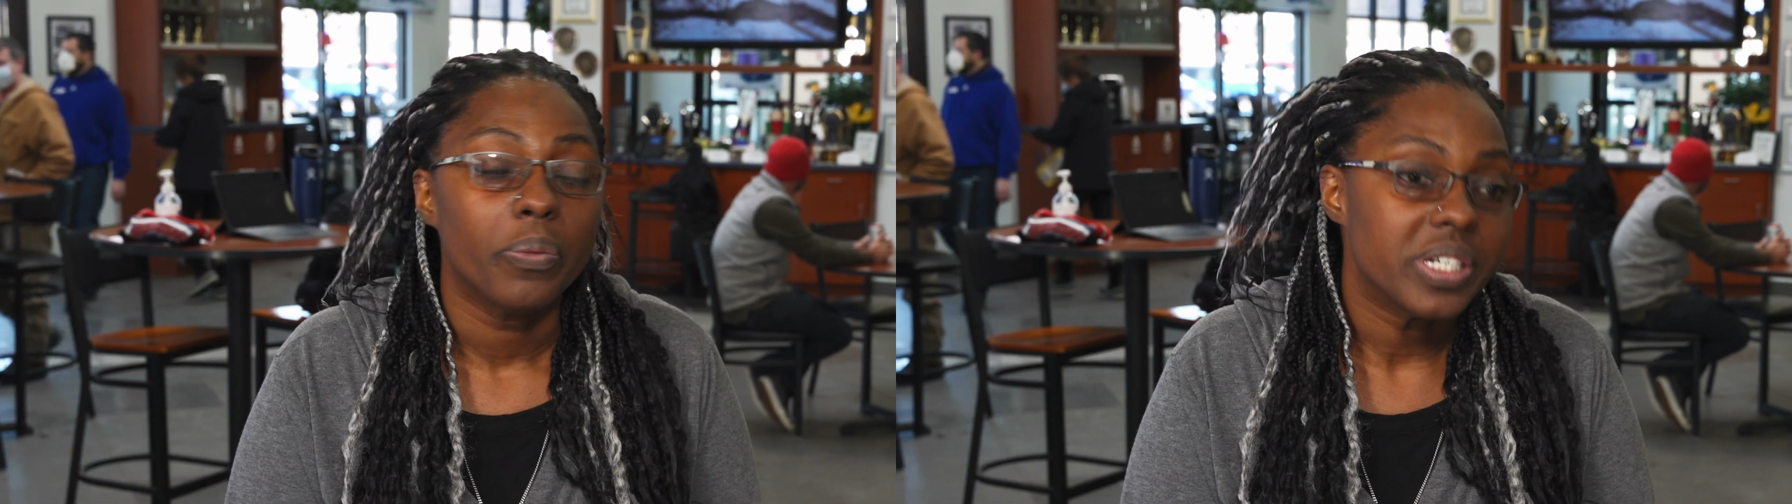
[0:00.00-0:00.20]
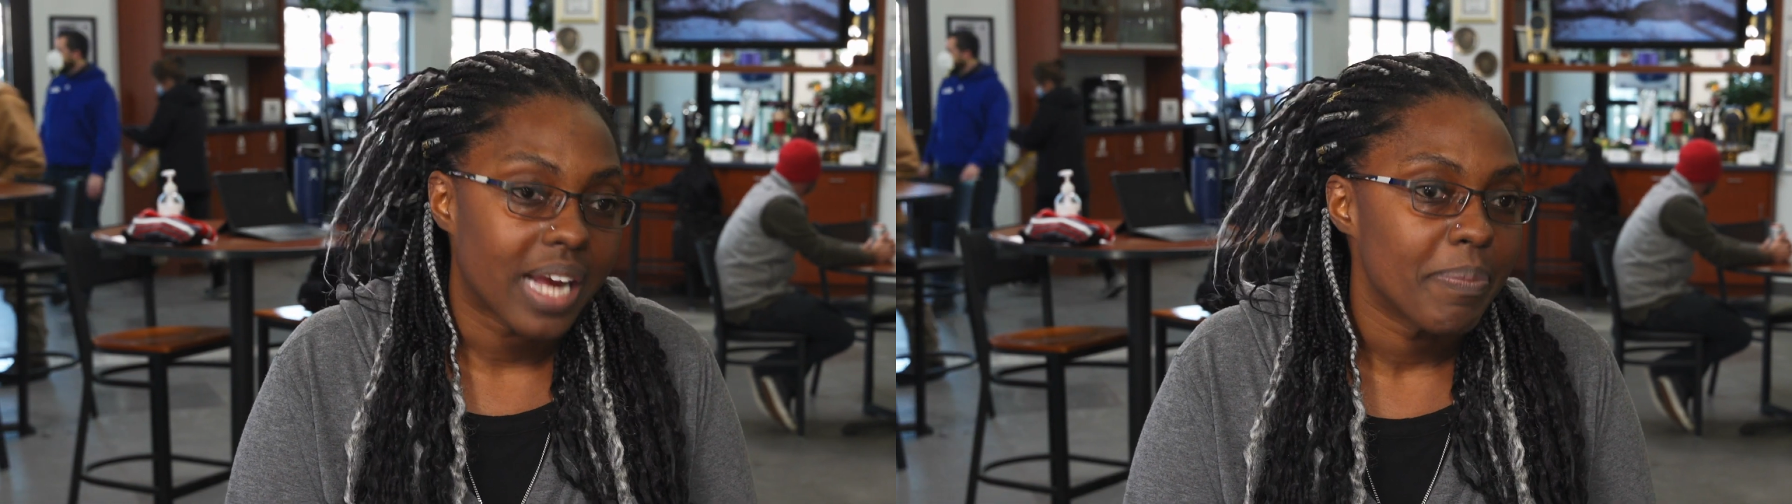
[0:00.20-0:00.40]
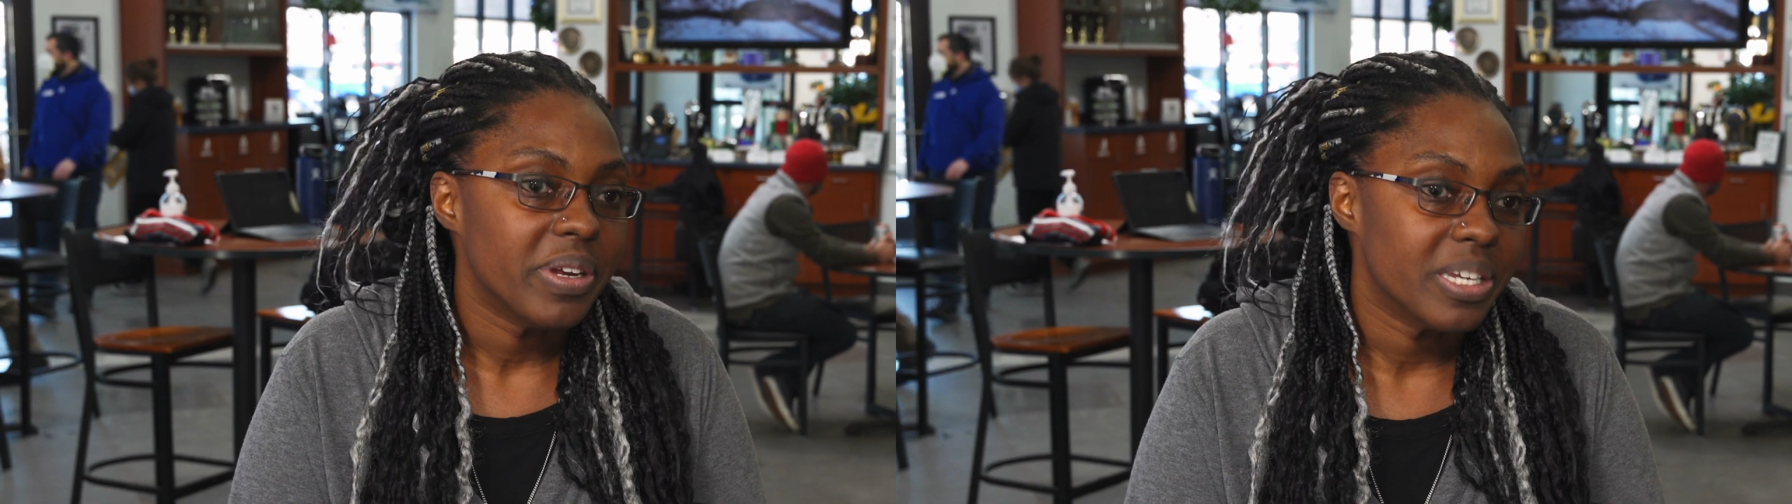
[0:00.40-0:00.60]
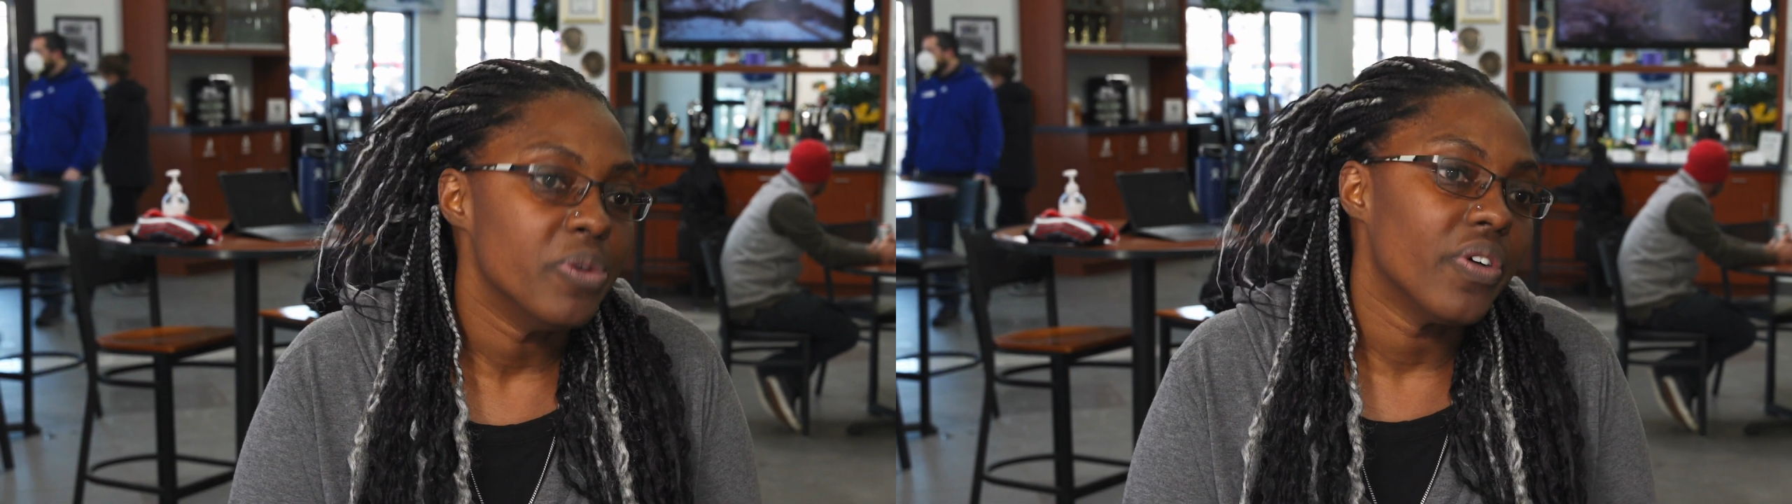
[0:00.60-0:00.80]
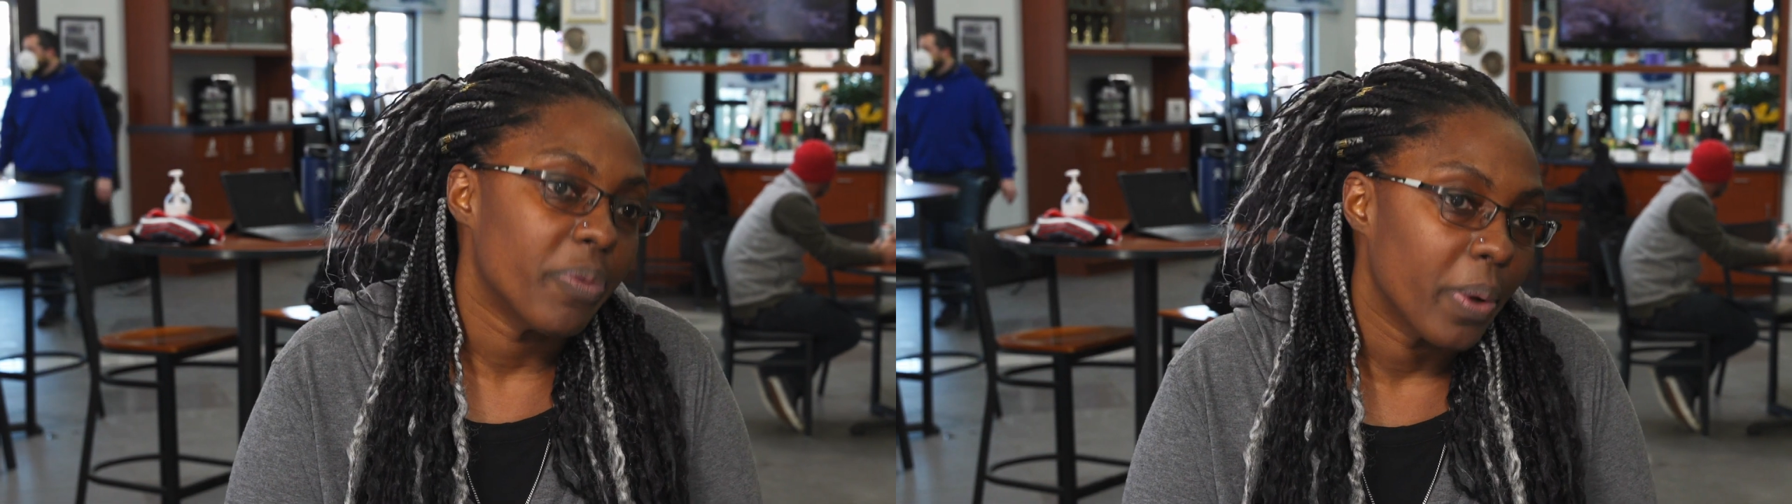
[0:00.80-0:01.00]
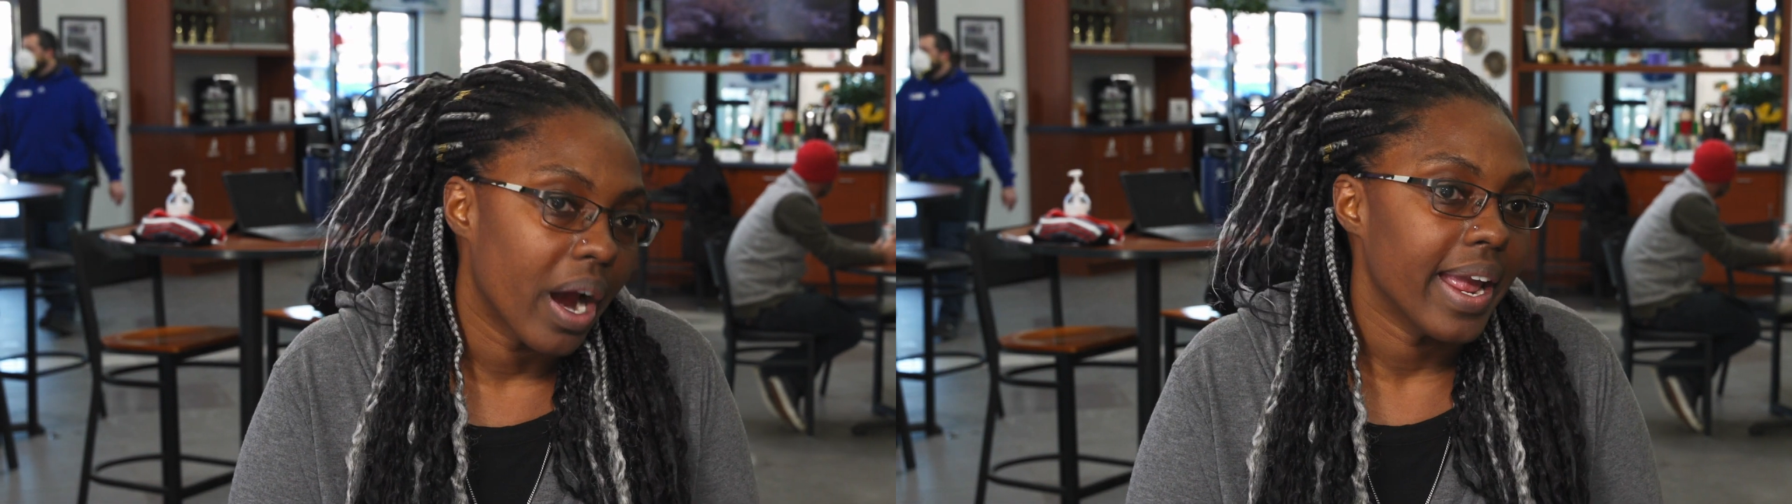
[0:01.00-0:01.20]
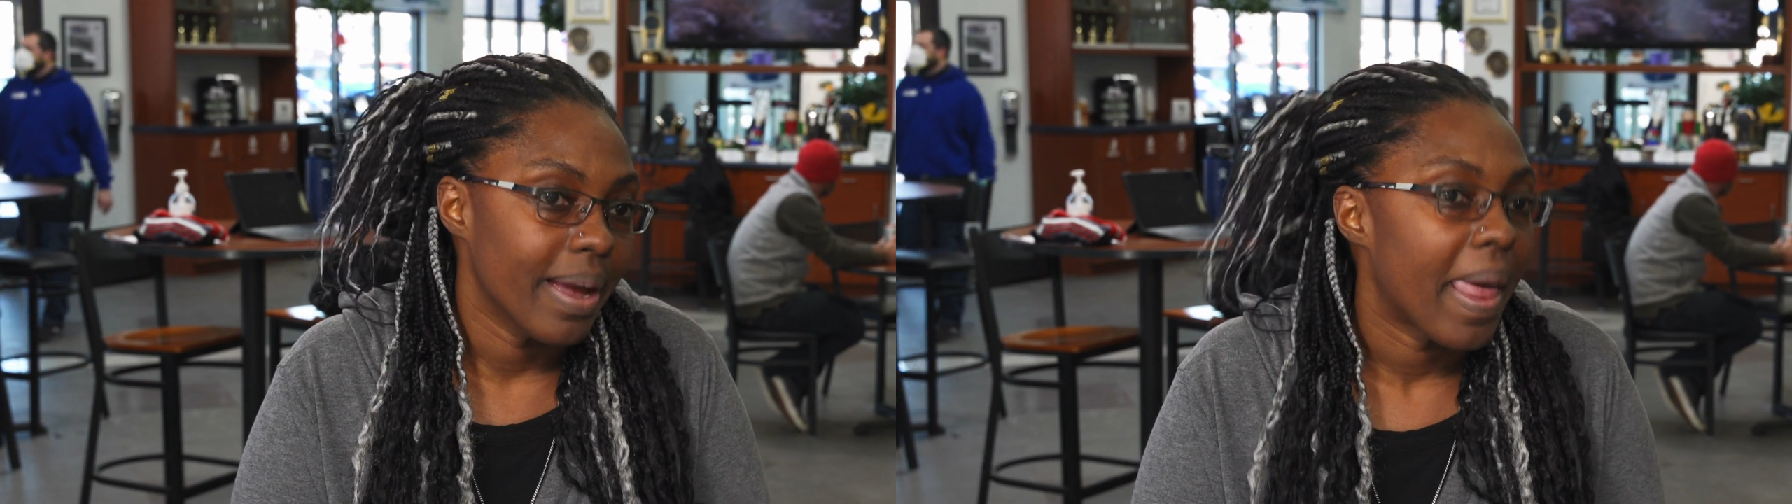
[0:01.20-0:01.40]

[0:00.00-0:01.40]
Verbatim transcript: which got me to move up where I am